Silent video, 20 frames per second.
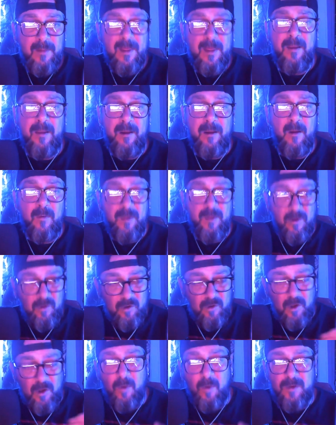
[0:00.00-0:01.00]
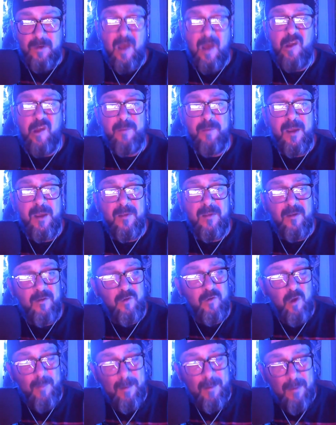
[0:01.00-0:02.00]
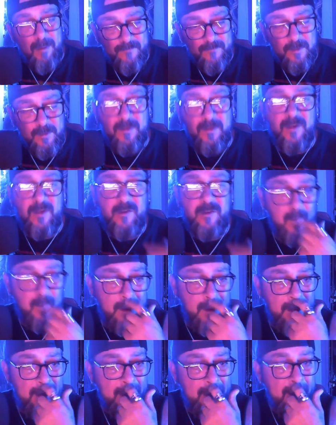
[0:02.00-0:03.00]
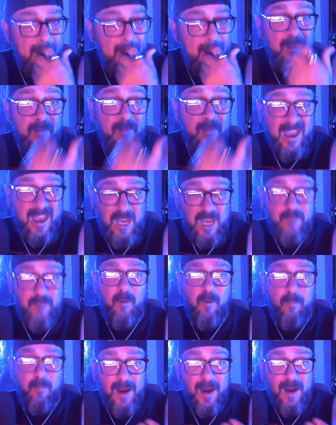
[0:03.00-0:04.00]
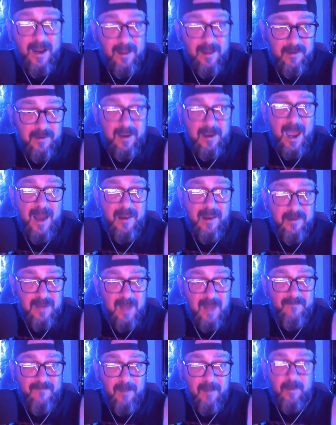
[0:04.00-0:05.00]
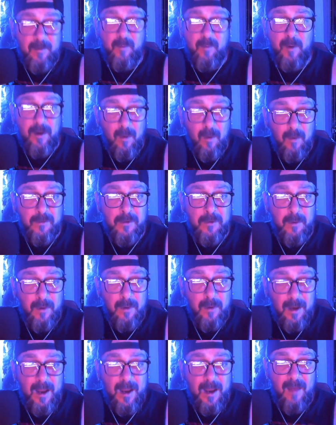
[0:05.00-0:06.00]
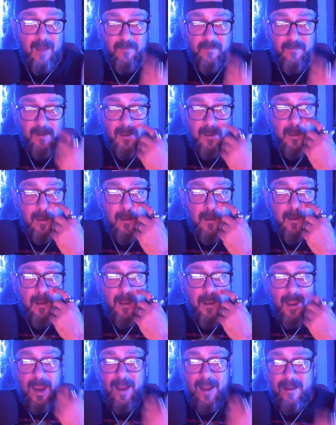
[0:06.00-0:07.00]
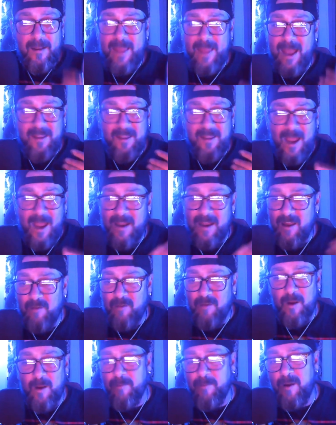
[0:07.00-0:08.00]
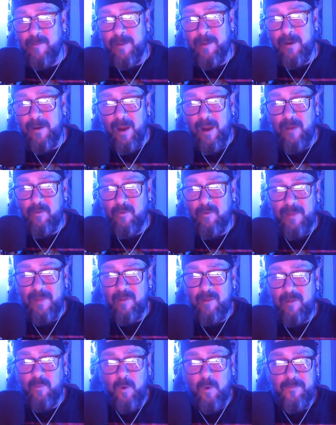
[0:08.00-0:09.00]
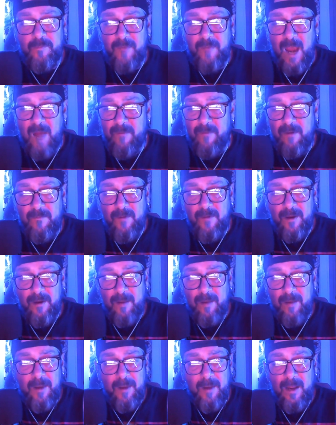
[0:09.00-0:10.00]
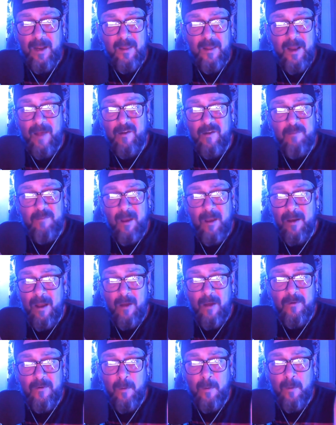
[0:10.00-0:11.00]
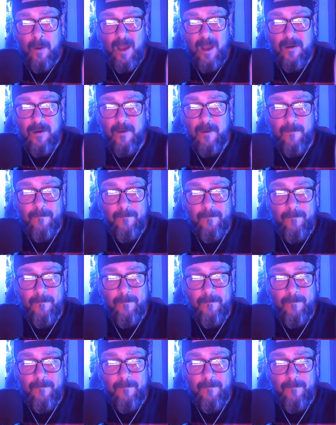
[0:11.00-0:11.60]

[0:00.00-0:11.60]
You know, this show touched me. This show made me feel this way. Thank you for bringing this kind of stuff up because we don't do it enough. And that, that just brings me great joy. That's worth every fucking penny that I spend out doing what I do.